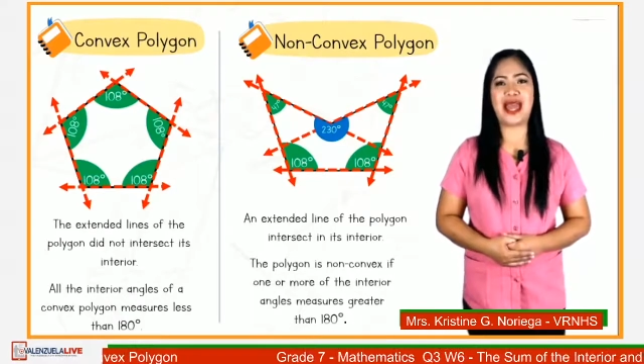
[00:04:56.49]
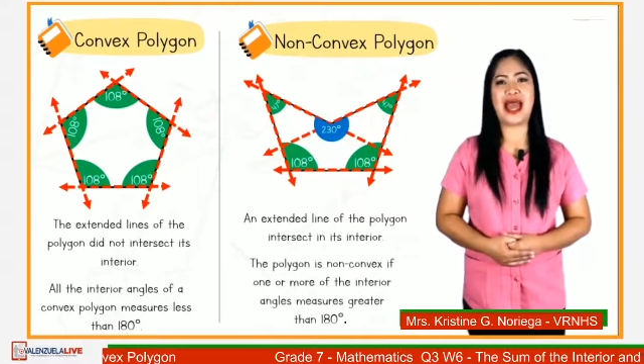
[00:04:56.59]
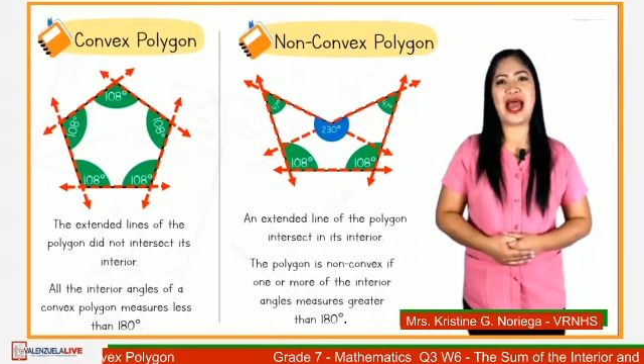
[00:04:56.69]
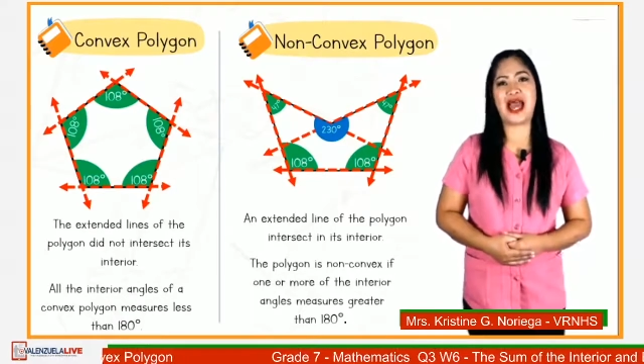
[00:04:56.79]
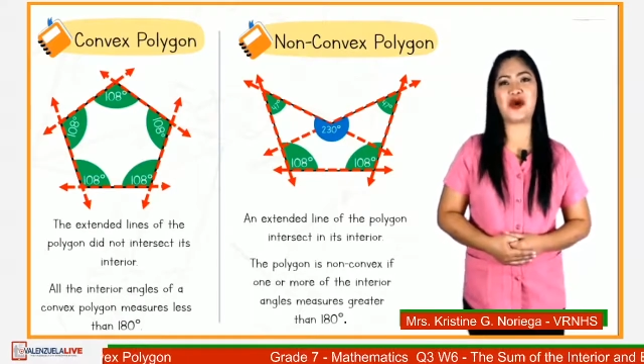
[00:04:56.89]

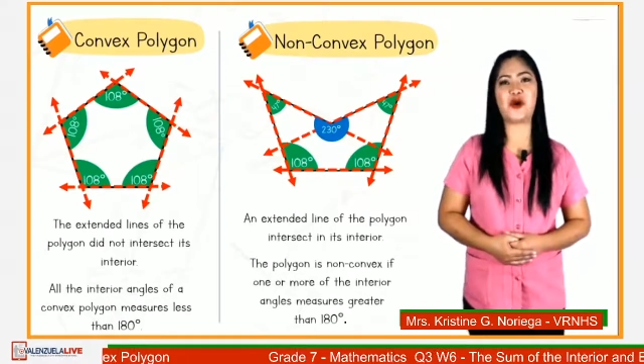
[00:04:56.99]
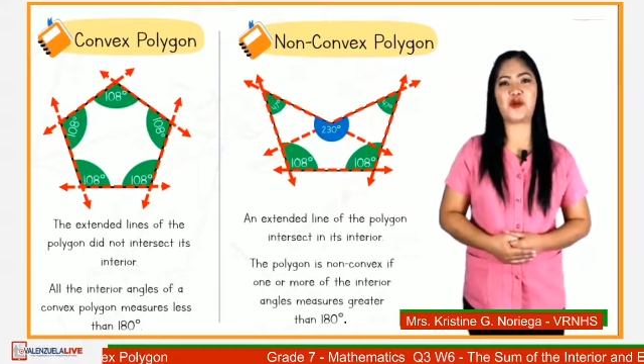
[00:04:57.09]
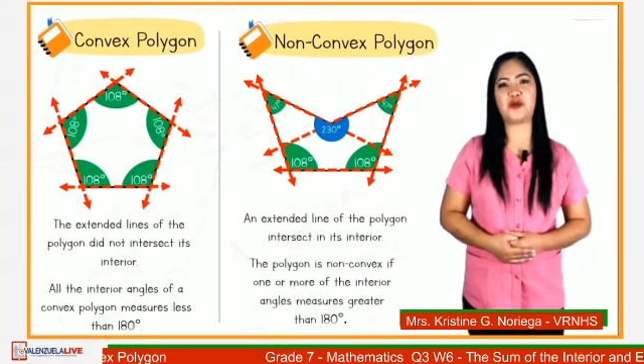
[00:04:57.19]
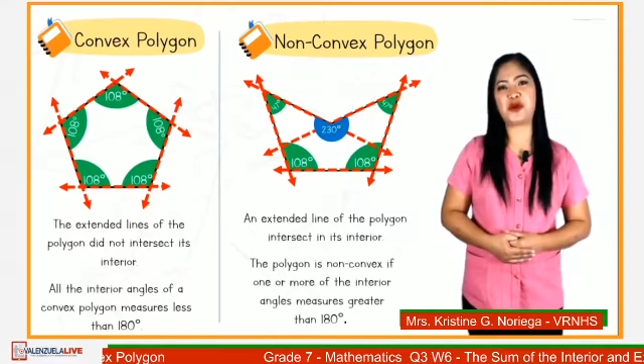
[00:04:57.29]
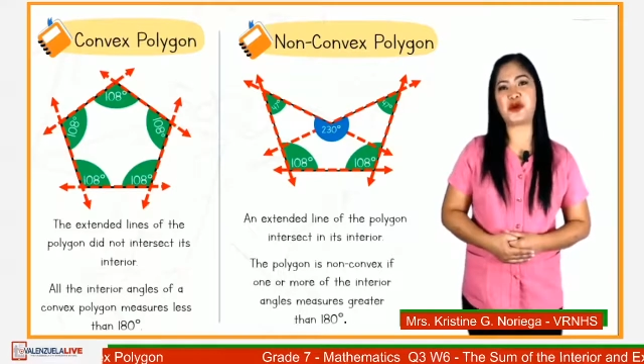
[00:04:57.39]
I hope
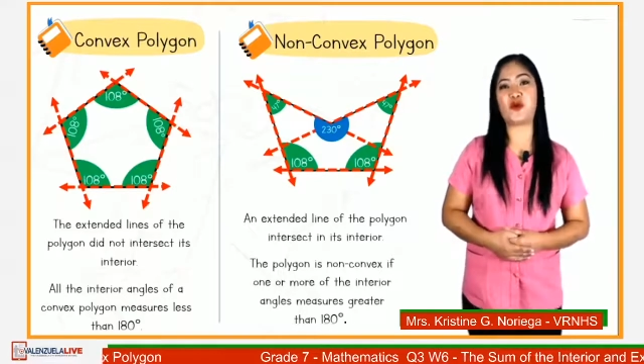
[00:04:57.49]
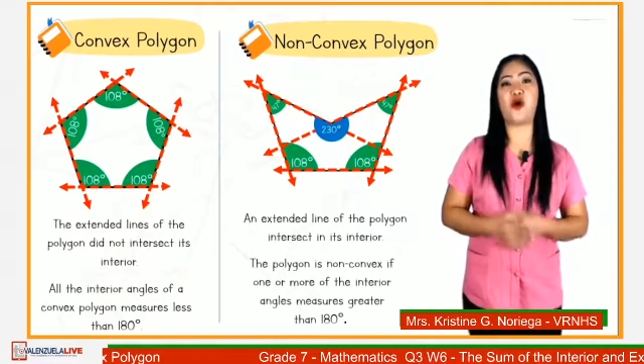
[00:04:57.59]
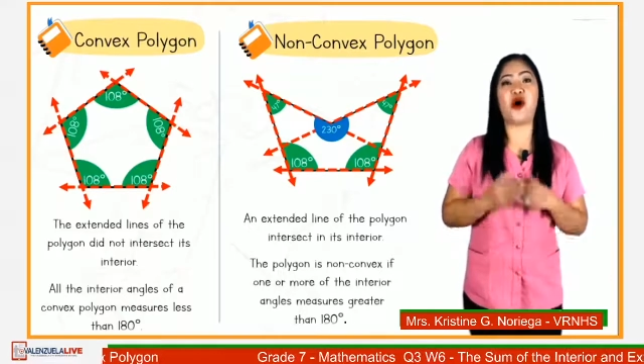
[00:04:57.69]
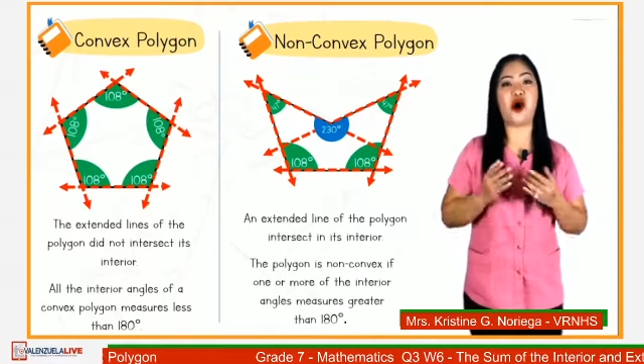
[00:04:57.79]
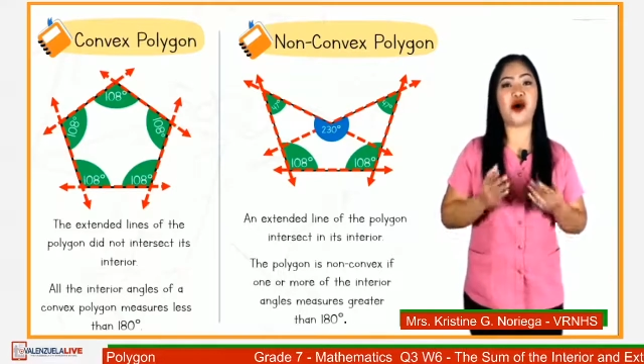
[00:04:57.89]
you
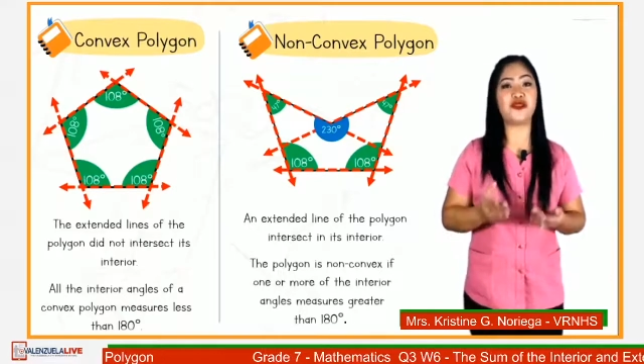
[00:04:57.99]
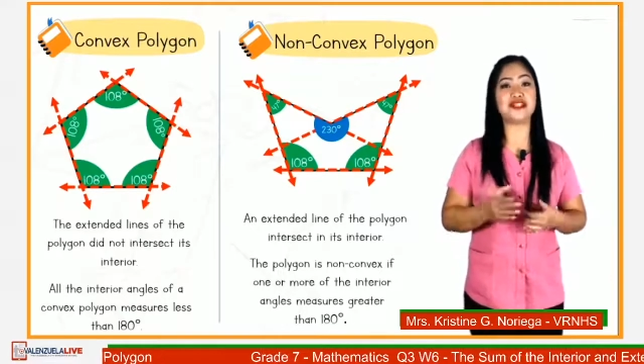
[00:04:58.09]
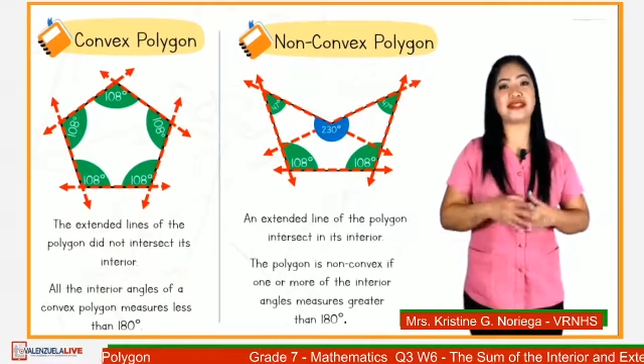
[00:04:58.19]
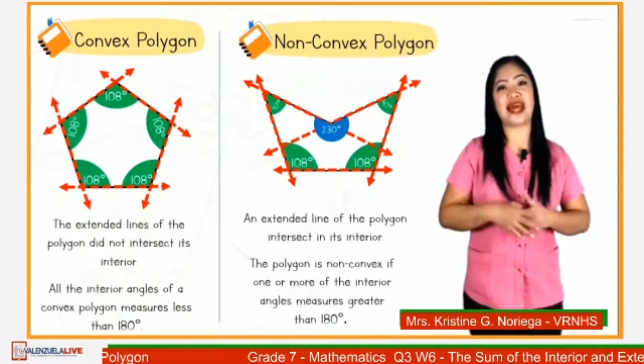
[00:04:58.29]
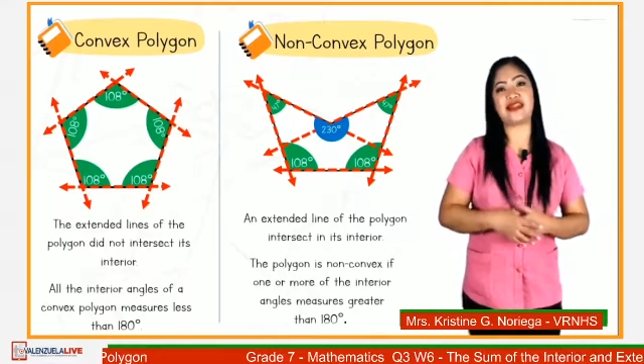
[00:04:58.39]

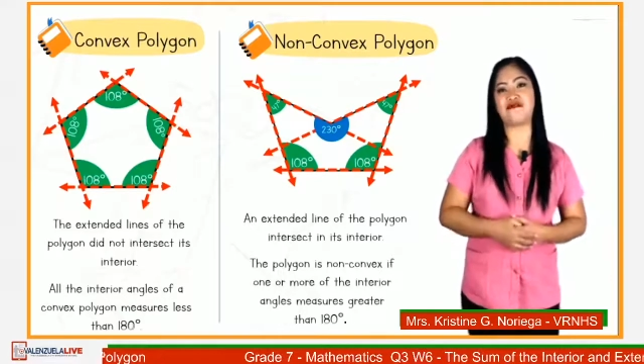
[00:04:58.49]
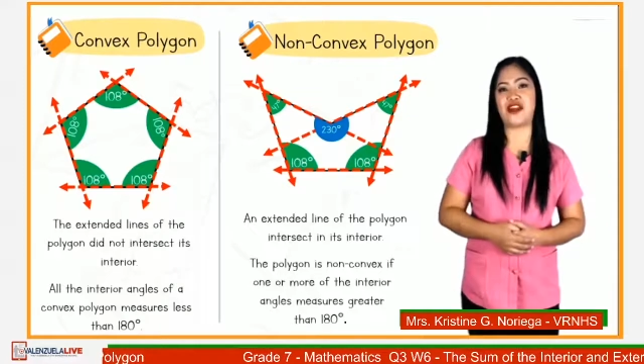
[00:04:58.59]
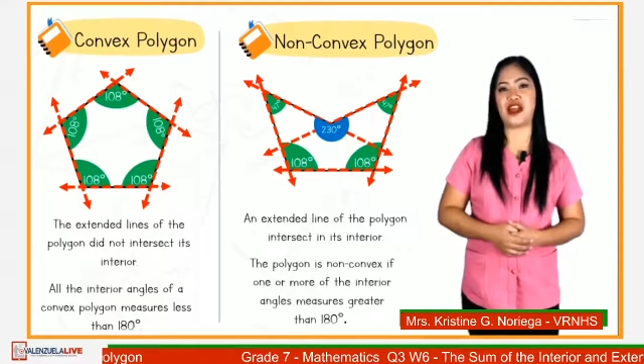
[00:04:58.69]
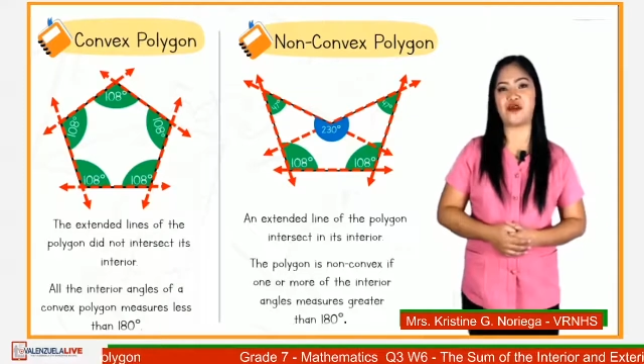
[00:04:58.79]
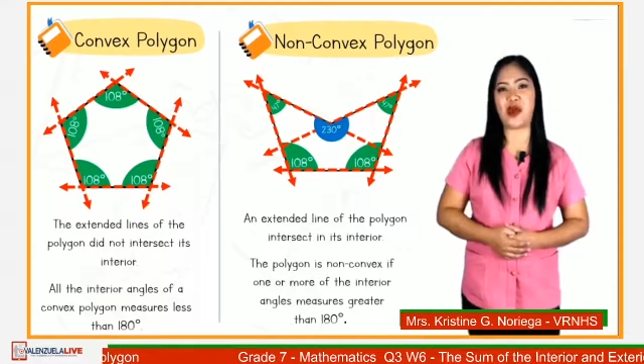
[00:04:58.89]
understand them very
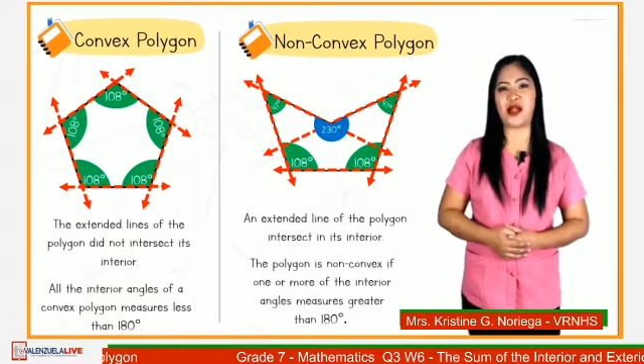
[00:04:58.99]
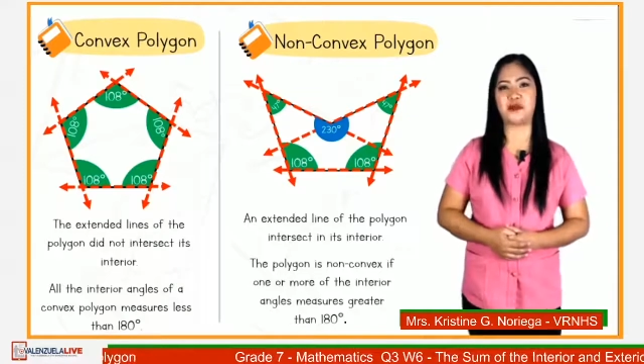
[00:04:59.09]
well.